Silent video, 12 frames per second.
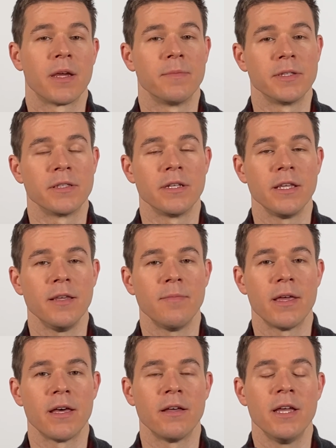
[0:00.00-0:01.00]
it's an
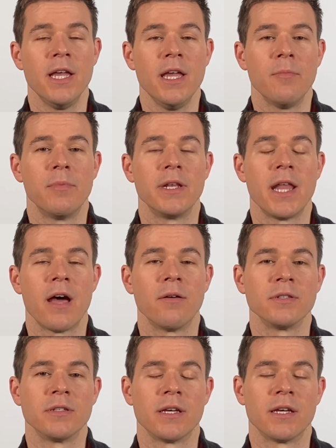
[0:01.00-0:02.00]
email, but now as